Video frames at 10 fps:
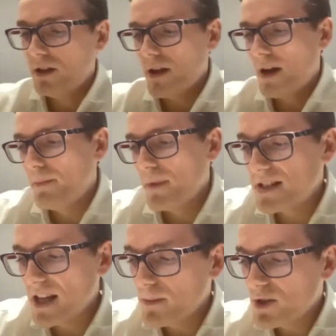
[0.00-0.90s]
In
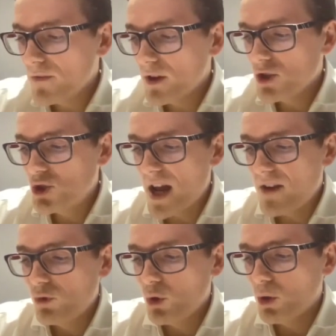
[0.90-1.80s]
terms of
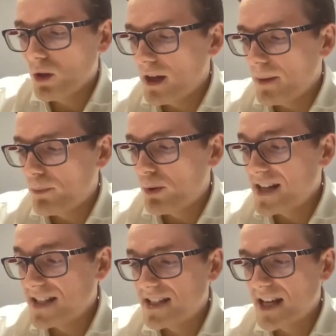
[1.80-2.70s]
general
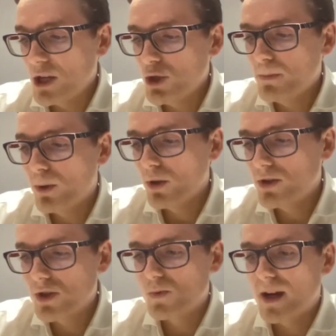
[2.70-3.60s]
presentation
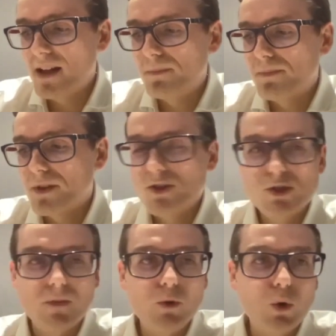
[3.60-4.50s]
points as well.
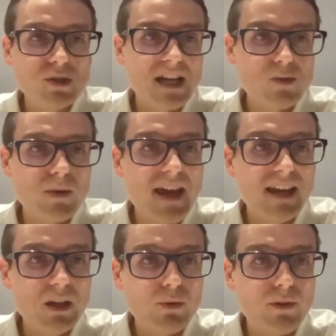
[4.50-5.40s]
So, of course, as with
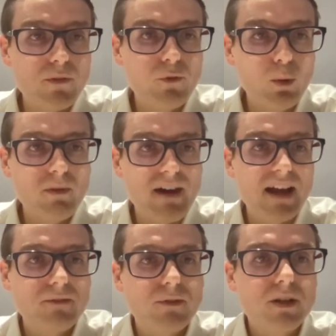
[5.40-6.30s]
any other form of
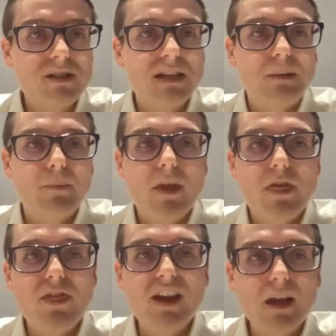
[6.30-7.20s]
advocacy,
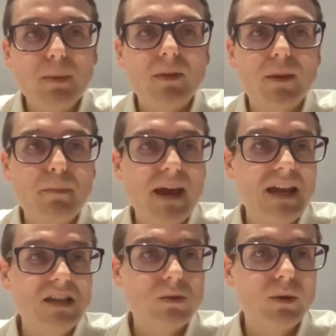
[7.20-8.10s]
think about the
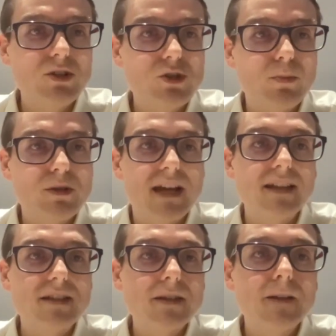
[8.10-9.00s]
pace at which you
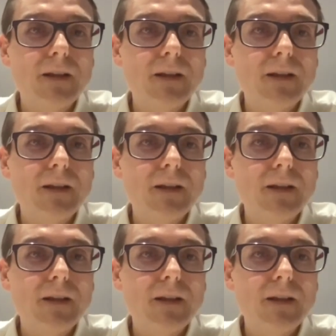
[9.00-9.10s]
present.